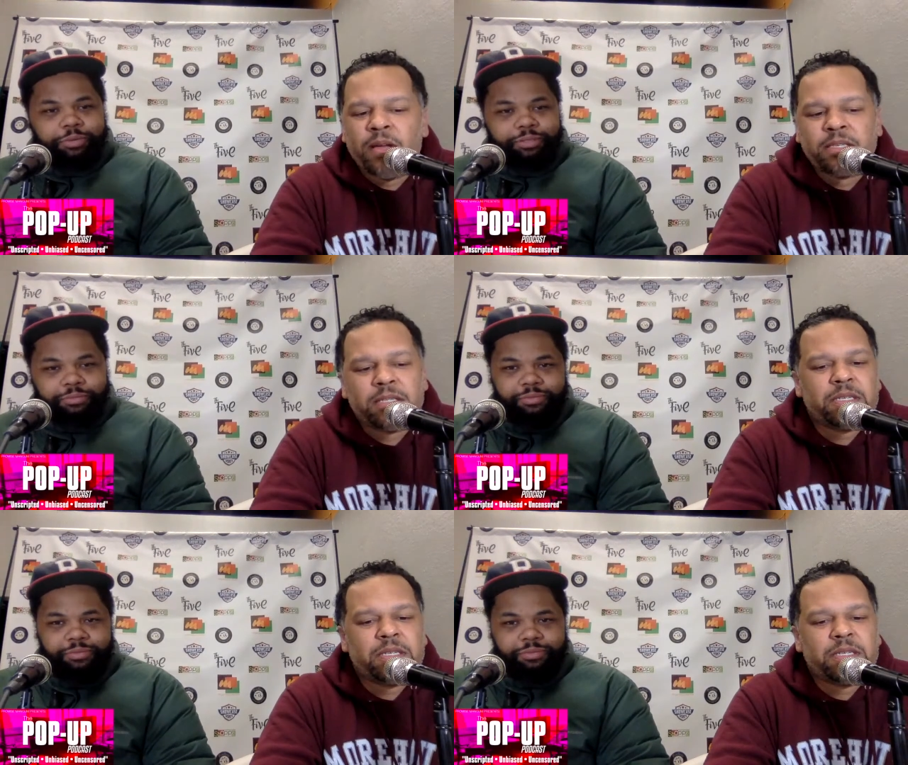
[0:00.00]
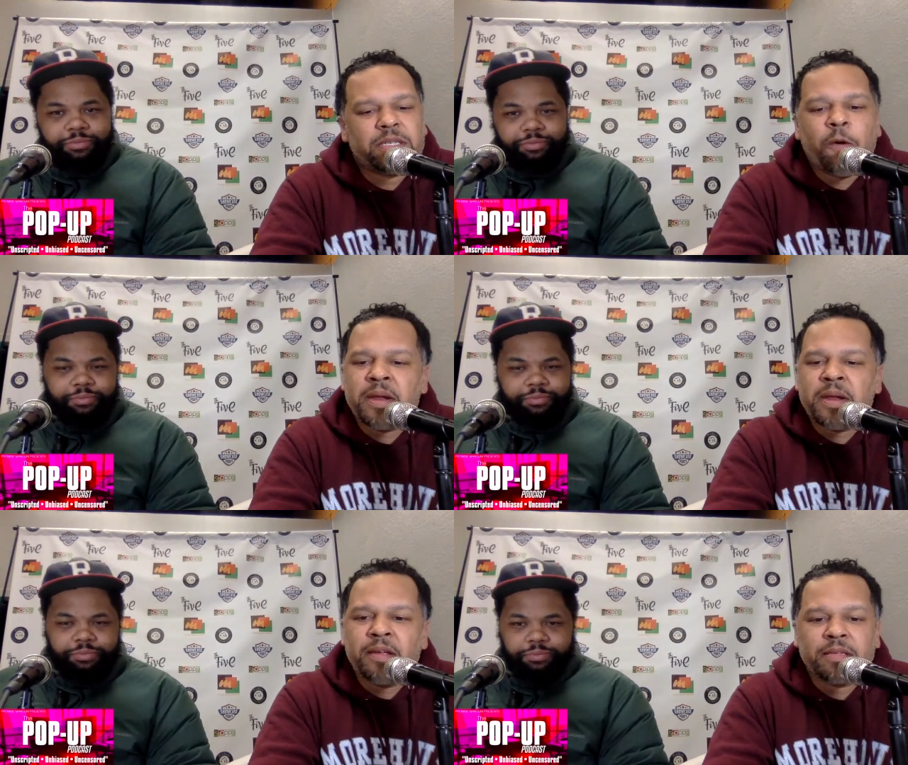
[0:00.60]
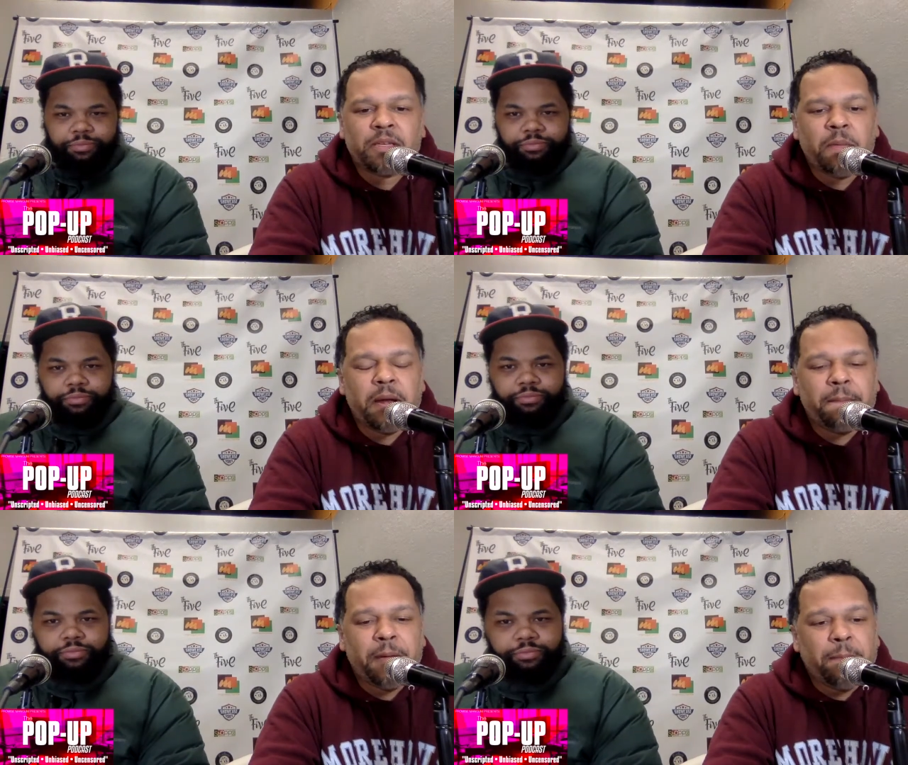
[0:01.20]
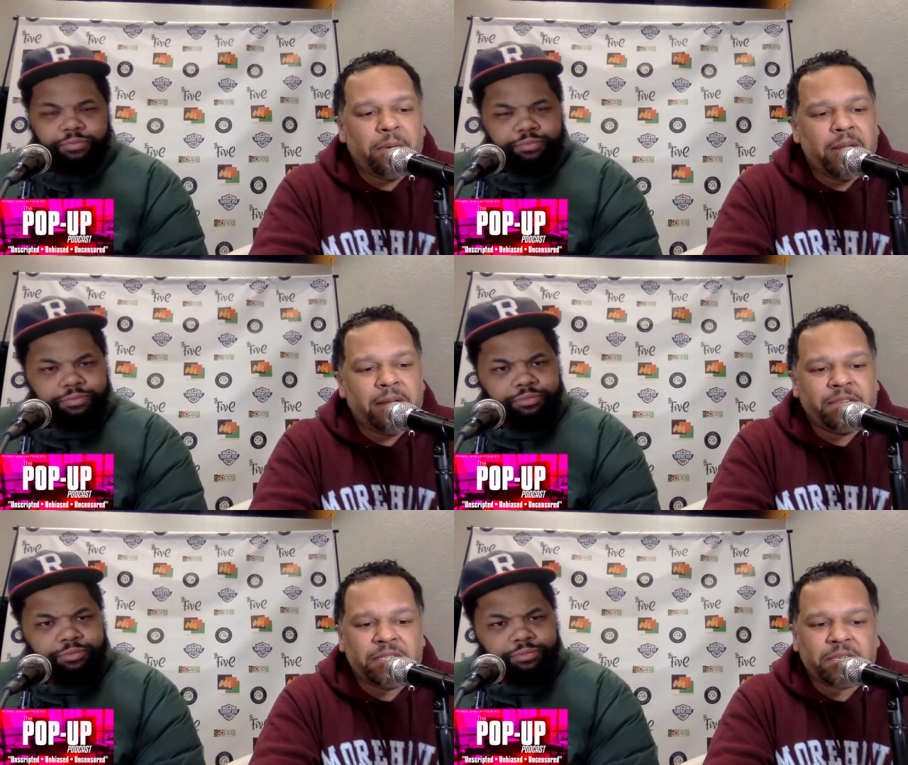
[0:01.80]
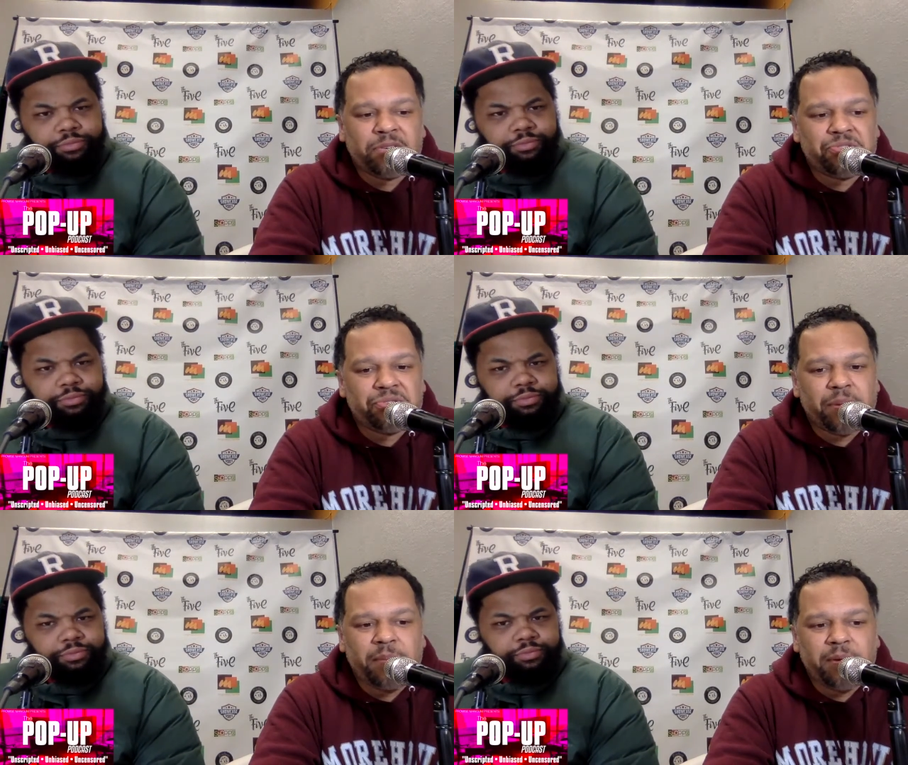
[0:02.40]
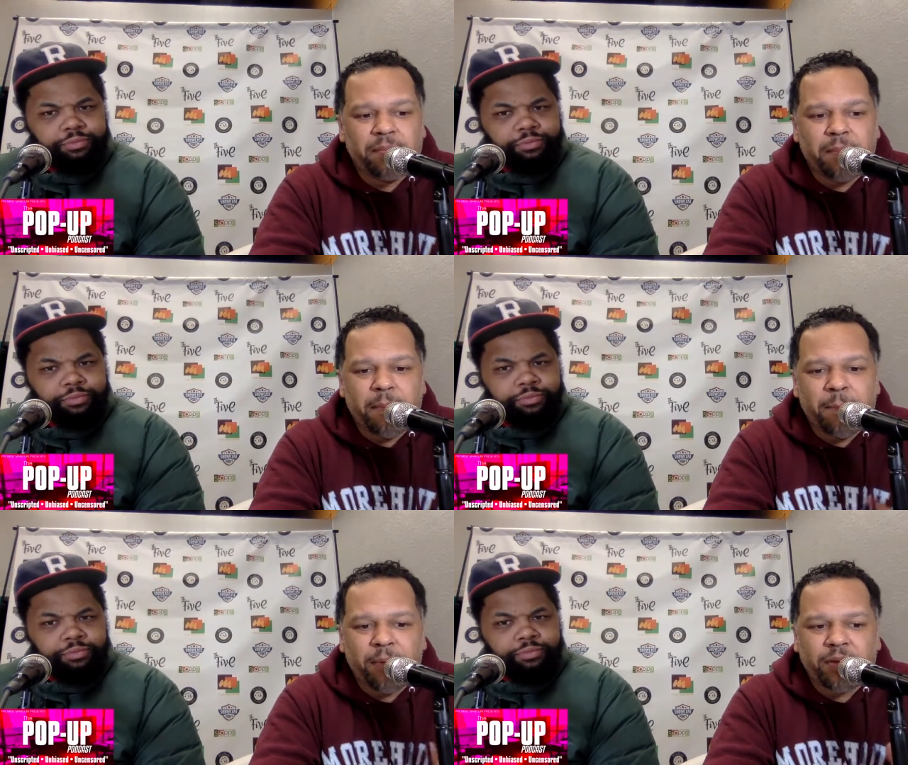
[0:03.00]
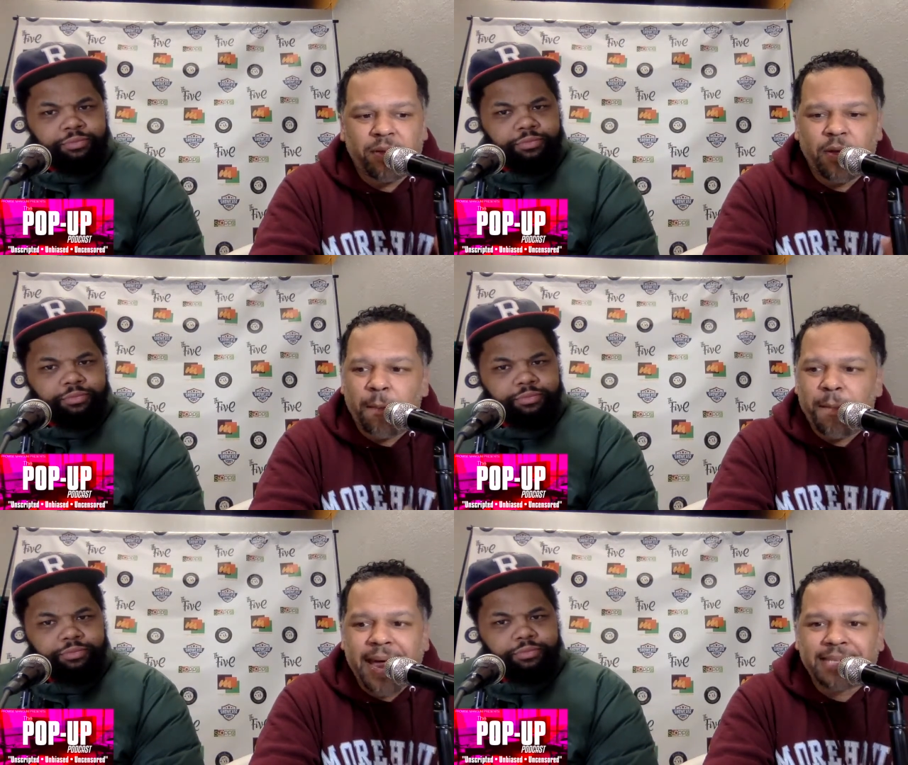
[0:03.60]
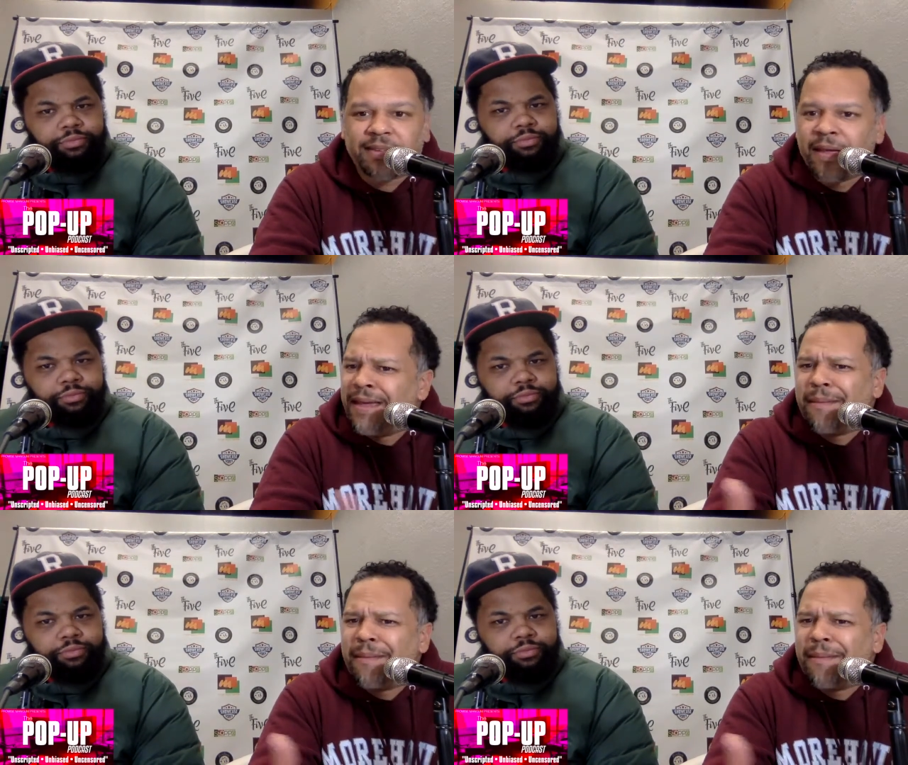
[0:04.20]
Speaker 1: it's it's so many so many people that have just contributed, you know, massive.